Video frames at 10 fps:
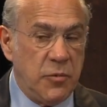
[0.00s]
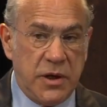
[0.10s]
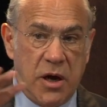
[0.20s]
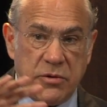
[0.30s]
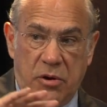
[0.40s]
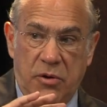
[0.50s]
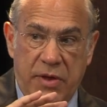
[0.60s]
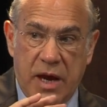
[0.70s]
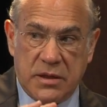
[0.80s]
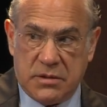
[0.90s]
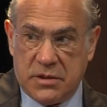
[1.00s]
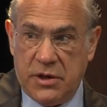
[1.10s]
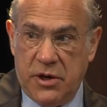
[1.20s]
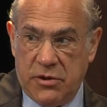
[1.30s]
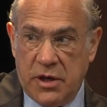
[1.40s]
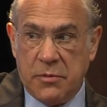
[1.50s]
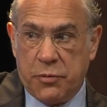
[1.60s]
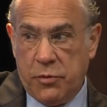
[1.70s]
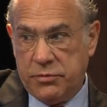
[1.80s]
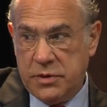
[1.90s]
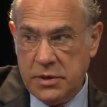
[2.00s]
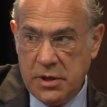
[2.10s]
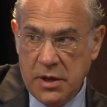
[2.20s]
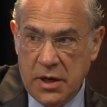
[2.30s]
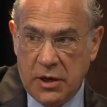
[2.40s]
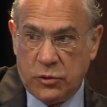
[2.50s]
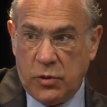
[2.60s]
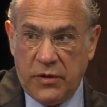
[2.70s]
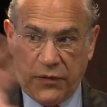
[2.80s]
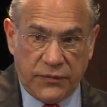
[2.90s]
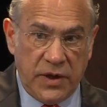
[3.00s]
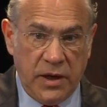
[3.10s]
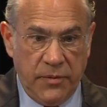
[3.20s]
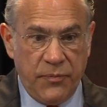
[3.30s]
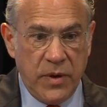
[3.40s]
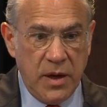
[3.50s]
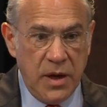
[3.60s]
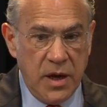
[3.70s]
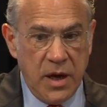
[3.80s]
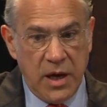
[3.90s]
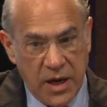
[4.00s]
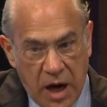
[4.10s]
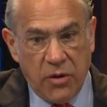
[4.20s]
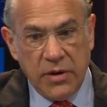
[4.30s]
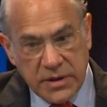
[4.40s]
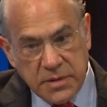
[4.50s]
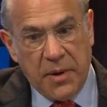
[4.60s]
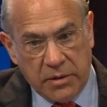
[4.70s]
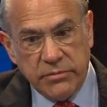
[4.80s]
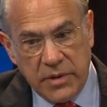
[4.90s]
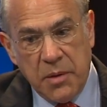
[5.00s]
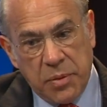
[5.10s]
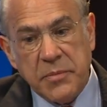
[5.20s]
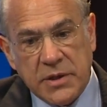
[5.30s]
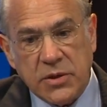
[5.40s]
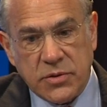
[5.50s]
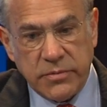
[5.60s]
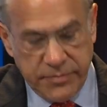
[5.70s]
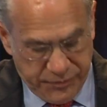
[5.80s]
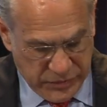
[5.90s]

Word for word: We got all that cleared and approved in 2015, and now it's about implementation.